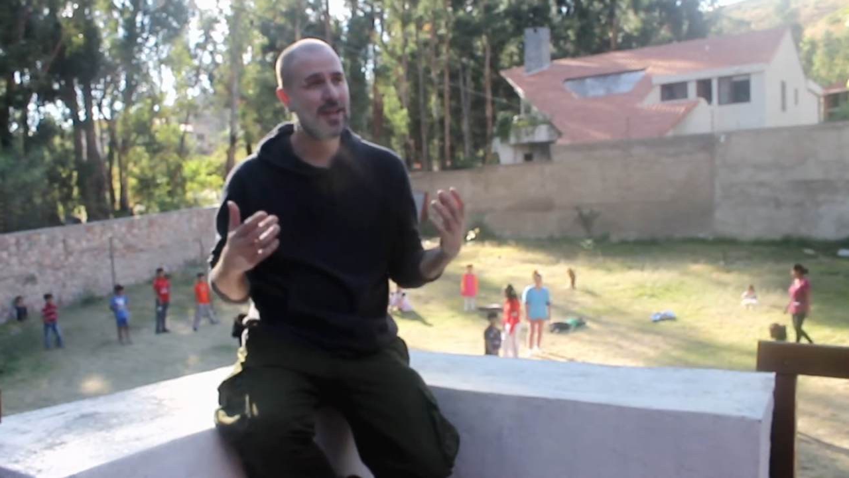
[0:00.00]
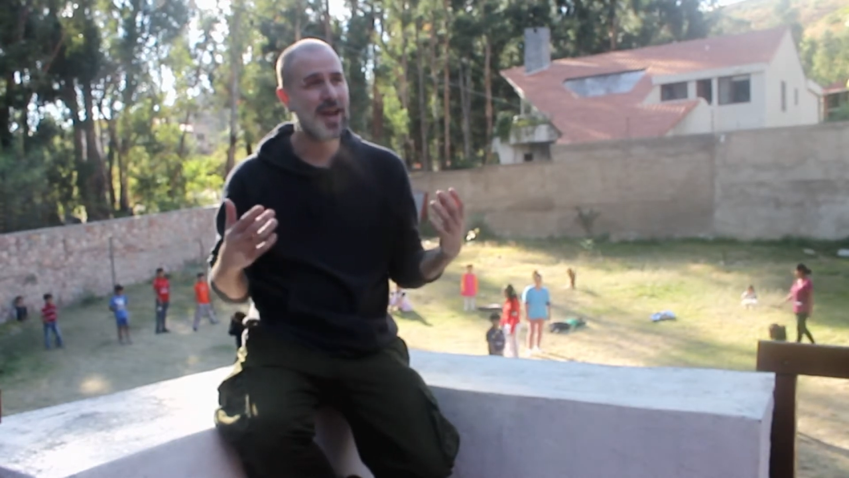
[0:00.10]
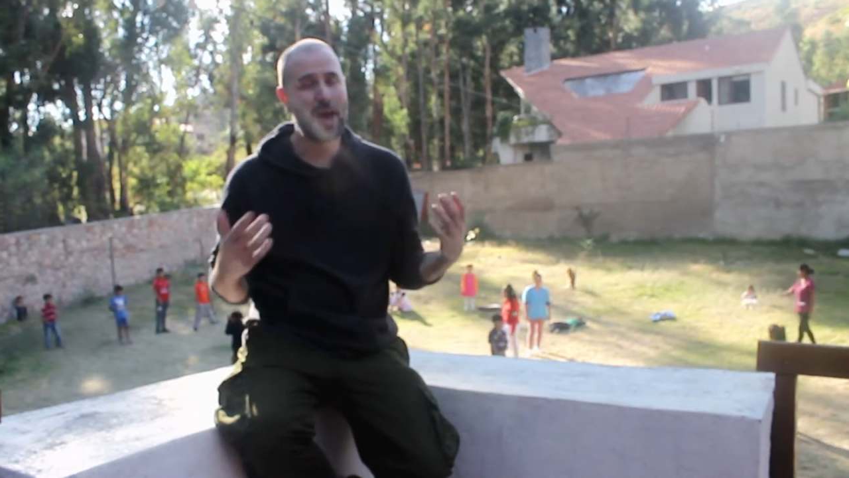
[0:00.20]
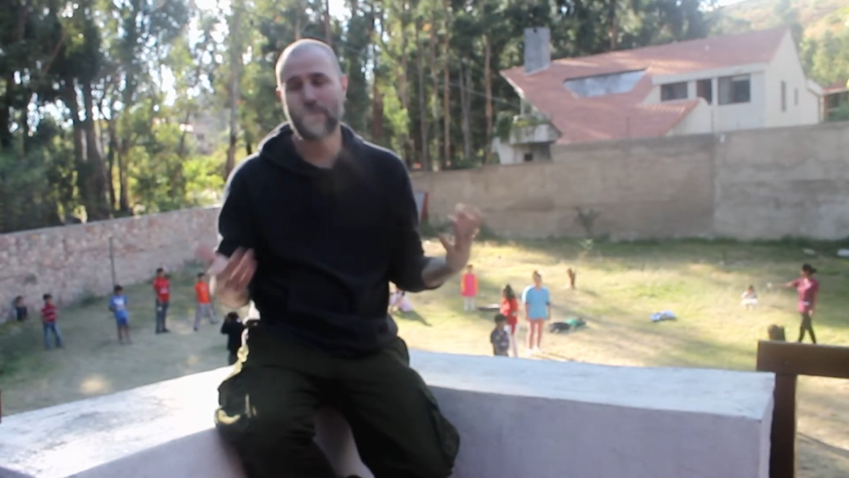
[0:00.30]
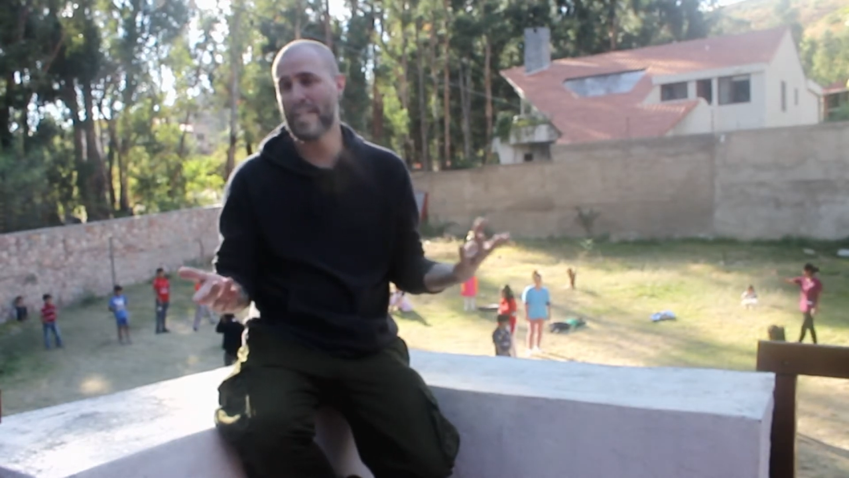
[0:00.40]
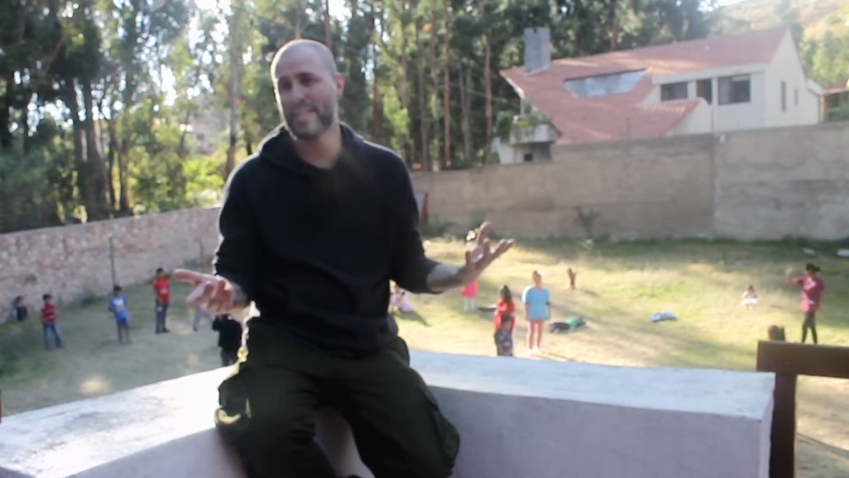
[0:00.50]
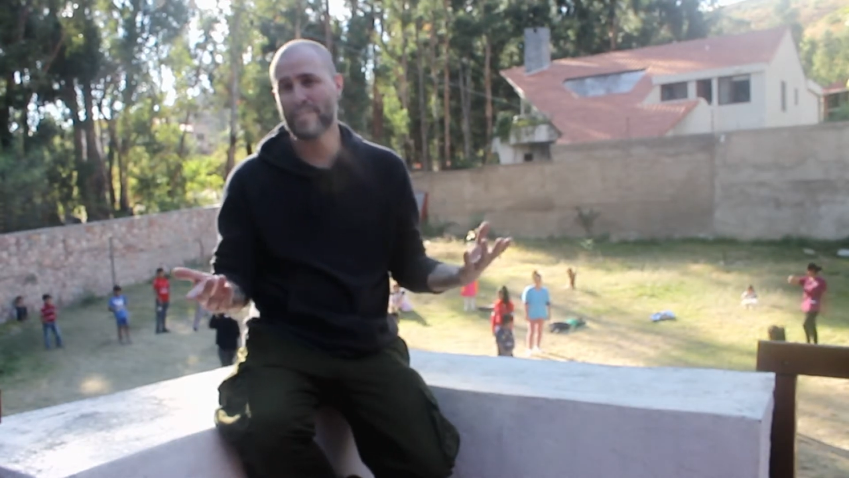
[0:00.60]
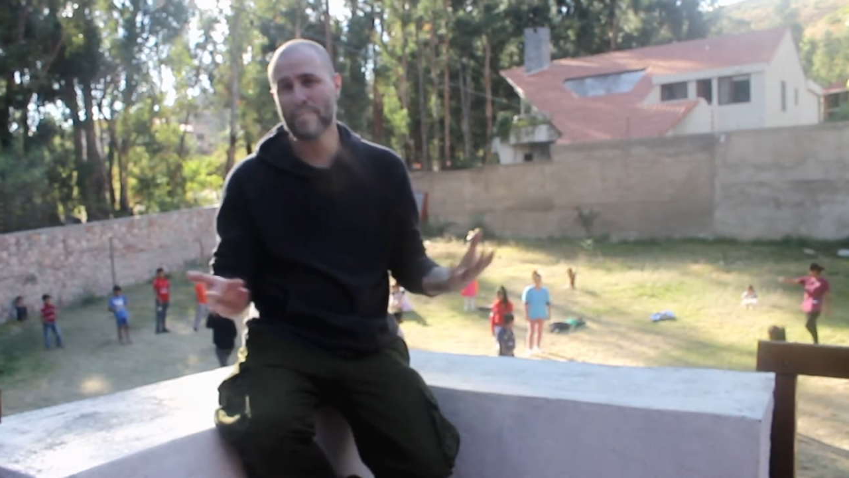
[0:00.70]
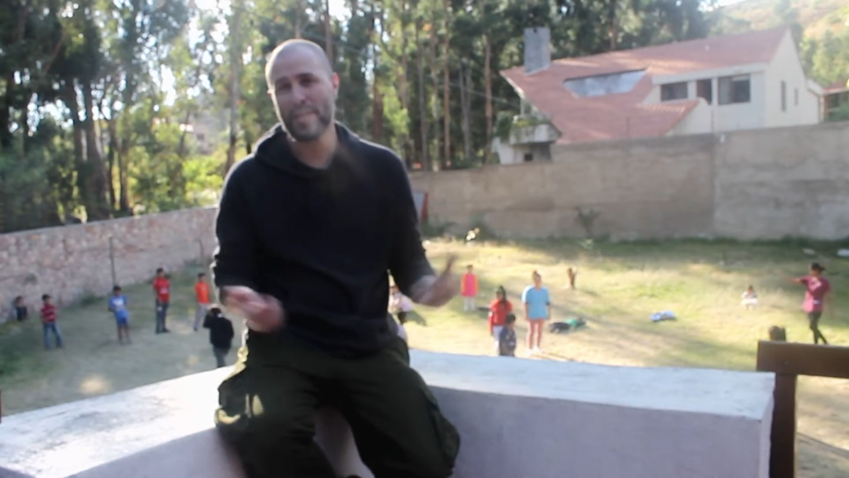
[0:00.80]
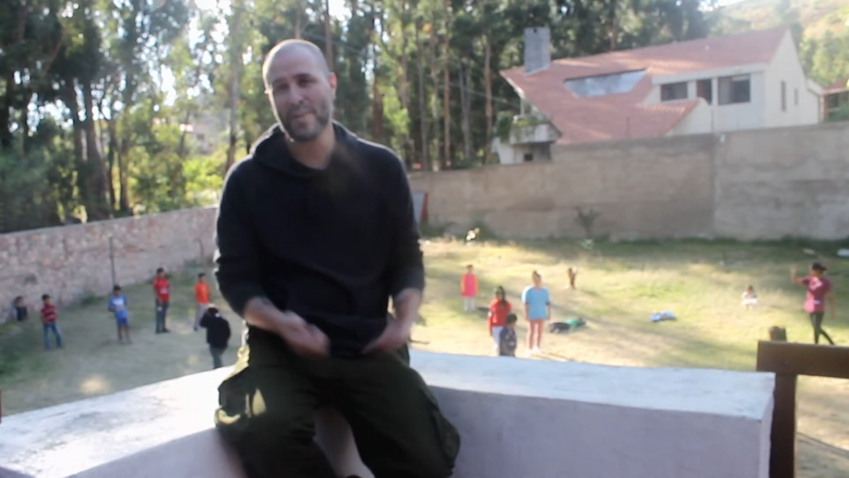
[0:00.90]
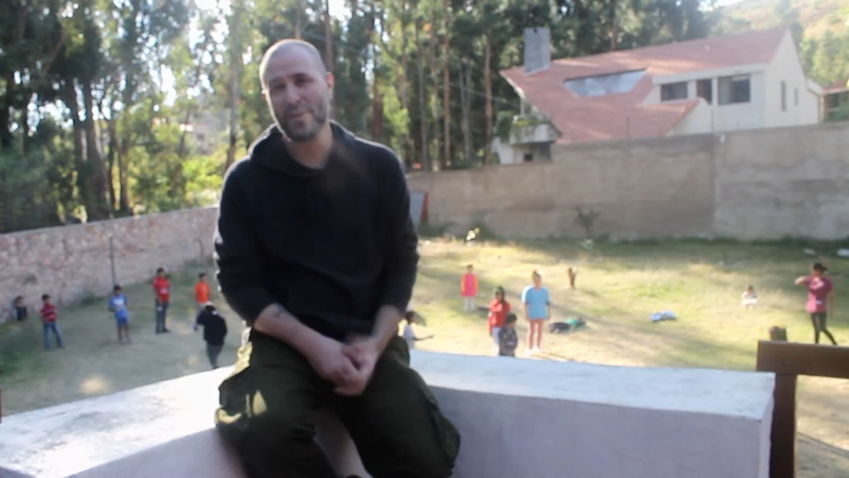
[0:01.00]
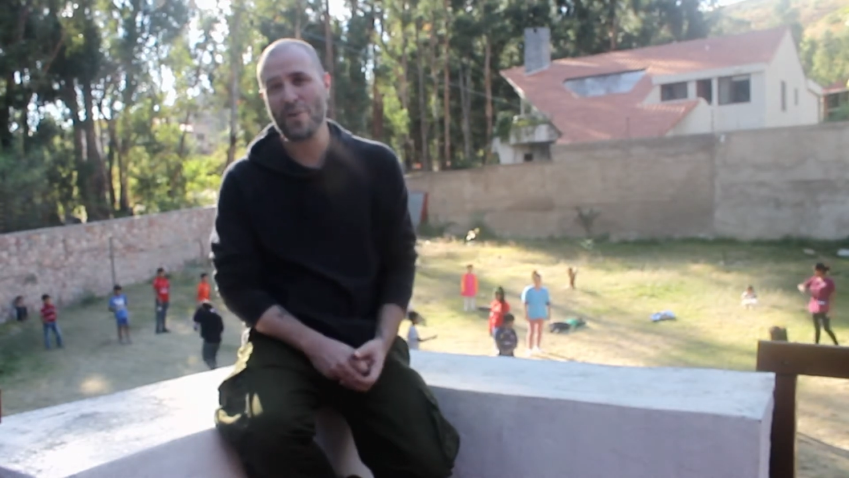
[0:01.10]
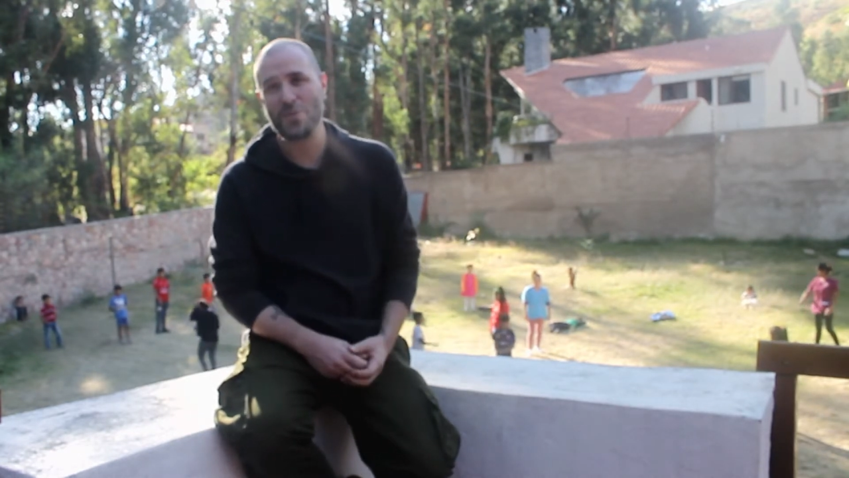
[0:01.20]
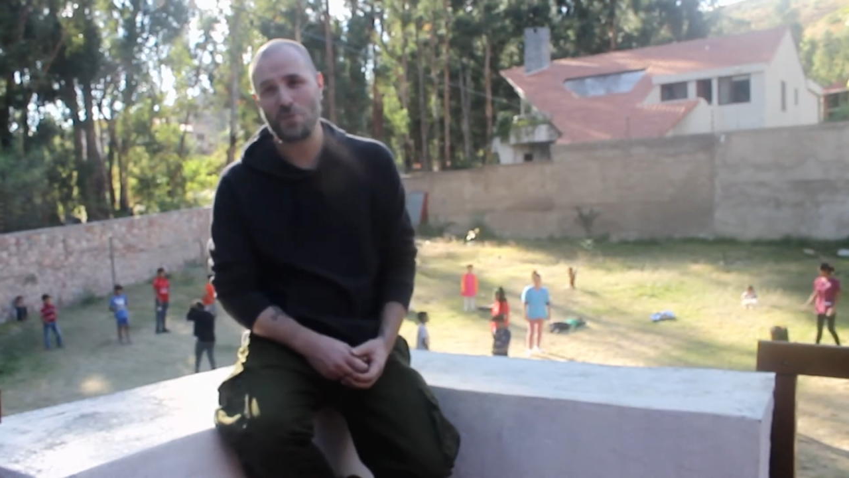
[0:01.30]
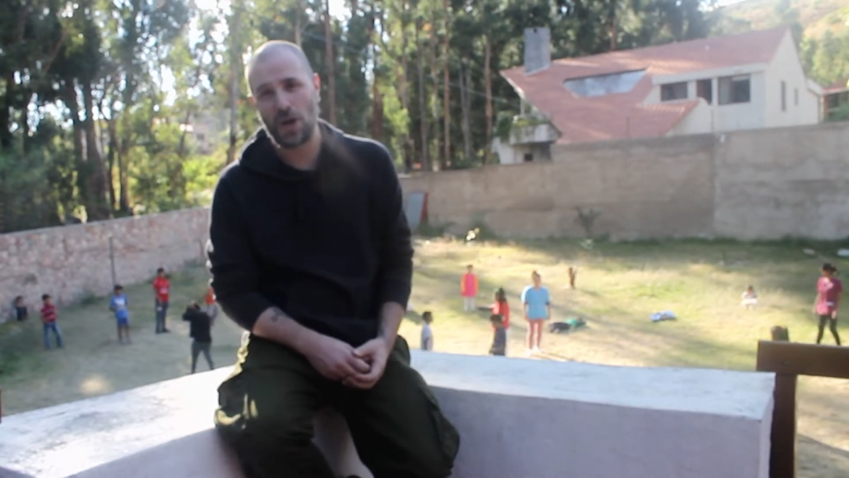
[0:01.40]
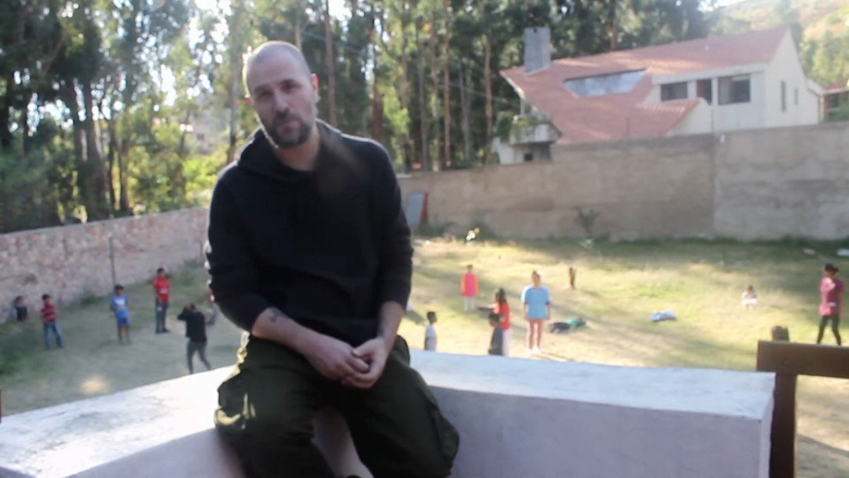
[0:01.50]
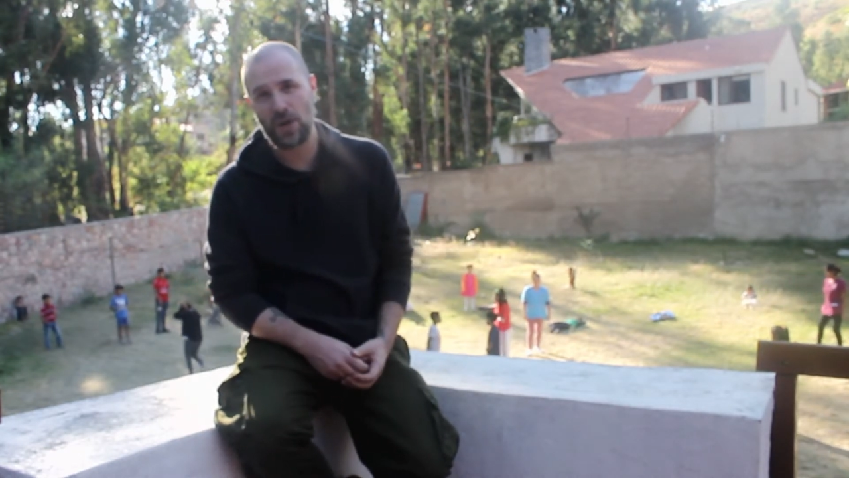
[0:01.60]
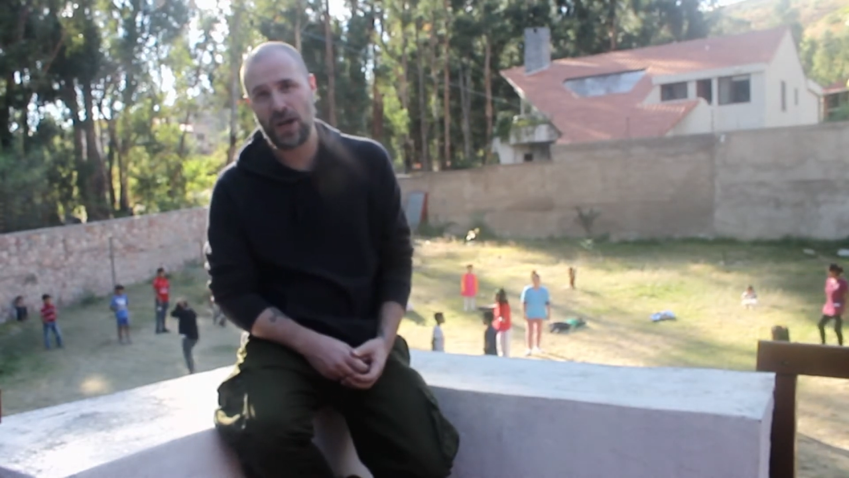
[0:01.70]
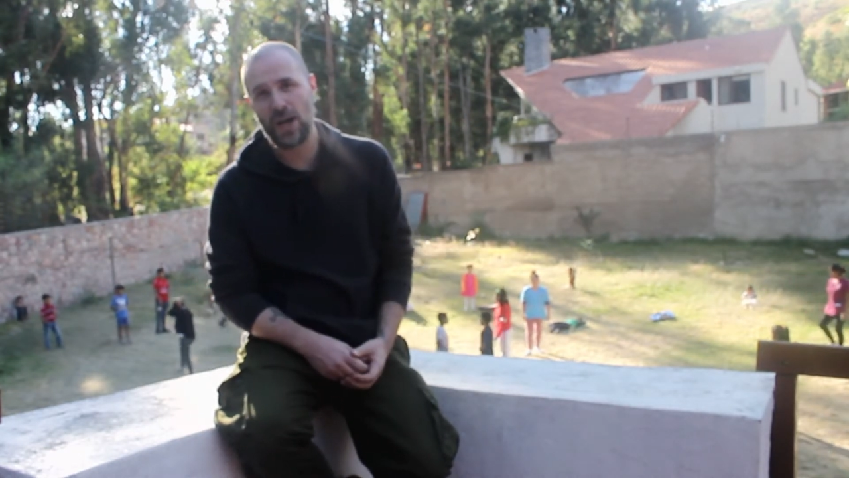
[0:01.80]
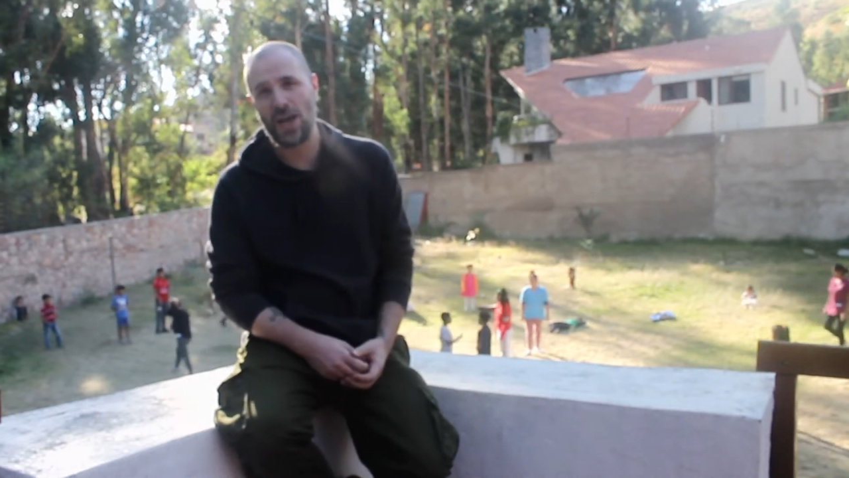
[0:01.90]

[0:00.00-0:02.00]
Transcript: happenings from here in Cochabamba